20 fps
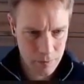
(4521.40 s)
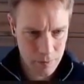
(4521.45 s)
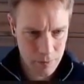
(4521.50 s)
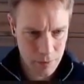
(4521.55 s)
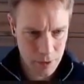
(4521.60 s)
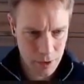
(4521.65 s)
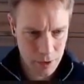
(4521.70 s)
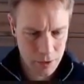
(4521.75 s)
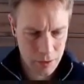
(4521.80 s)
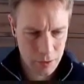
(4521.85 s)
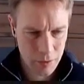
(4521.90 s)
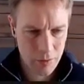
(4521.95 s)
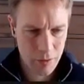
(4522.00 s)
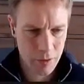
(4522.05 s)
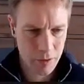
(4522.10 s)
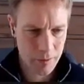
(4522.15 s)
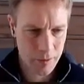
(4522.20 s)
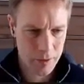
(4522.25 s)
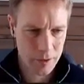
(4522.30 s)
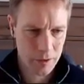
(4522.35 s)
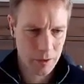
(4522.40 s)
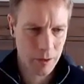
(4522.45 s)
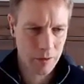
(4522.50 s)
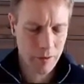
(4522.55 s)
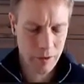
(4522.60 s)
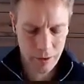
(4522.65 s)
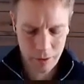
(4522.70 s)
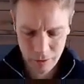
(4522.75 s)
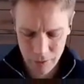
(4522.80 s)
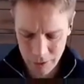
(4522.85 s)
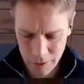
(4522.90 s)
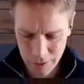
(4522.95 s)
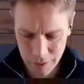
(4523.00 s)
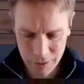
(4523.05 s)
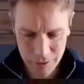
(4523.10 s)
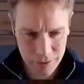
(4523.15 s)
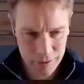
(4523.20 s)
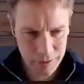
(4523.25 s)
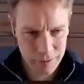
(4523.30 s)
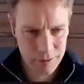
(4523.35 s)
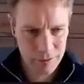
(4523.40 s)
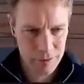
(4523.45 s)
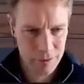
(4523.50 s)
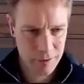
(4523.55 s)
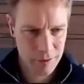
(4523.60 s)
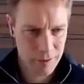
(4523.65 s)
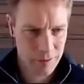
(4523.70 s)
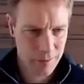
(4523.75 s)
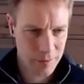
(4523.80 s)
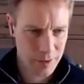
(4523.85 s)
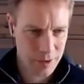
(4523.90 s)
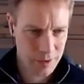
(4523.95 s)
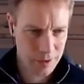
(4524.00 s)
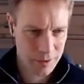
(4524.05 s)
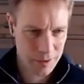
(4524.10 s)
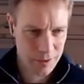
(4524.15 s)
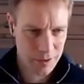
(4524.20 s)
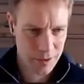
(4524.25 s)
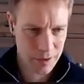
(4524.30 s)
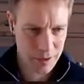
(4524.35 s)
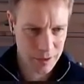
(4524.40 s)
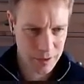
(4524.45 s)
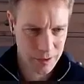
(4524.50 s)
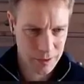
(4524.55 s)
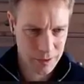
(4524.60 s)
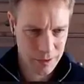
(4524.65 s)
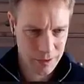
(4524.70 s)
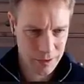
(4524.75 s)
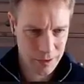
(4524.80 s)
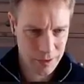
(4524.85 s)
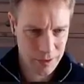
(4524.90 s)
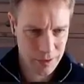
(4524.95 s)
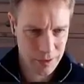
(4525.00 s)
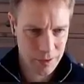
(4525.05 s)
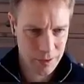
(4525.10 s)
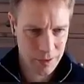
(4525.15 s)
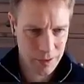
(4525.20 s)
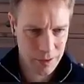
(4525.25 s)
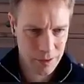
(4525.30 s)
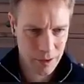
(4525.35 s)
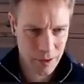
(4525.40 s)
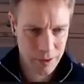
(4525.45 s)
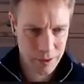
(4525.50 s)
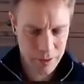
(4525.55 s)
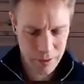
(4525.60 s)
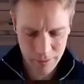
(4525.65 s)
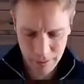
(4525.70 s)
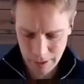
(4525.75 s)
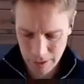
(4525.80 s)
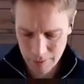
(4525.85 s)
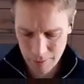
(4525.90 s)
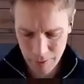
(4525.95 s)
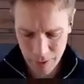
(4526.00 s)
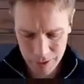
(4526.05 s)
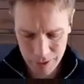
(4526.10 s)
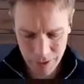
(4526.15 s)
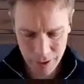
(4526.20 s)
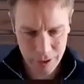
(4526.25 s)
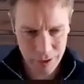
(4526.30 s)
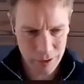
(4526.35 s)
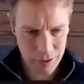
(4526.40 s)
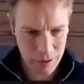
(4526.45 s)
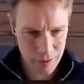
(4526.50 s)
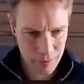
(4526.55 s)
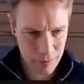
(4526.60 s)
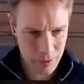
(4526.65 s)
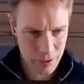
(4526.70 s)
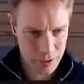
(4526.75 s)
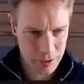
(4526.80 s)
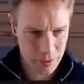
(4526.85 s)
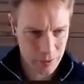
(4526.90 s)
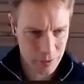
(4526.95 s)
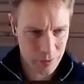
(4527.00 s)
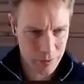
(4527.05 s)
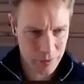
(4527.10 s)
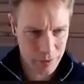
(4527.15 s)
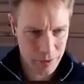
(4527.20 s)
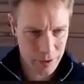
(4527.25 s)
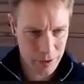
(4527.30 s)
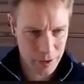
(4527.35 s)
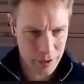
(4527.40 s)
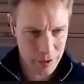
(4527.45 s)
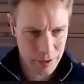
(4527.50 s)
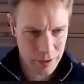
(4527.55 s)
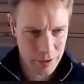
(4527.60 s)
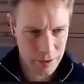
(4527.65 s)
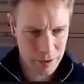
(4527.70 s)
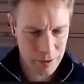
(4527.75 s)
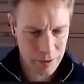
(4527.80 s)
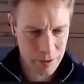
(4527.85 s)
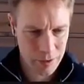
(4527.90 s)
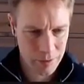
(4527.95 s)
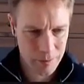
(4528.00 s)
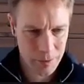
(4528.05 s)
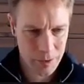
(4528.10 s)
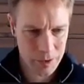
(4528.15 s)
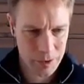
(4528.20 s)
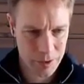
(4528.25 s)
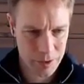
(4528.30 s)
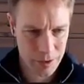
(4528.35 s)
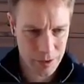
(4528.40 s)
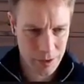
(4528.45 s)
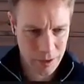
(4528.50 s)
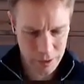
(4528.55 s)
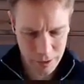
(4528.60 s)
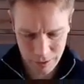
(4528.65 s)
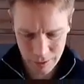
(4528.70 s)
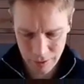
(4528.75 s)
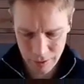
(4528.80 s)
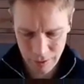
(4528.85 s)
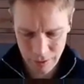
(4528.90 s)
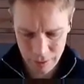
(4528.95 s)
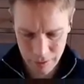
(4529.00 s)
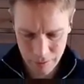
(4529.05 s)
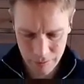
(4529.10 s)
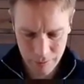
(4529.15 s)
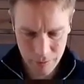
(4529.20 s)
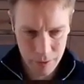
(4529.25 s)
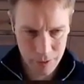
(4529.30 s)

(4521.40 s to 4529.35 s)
Takes two arguments. Oh, right, of course it does. Because it takes the item and the position. And which order are they in? Position and then item.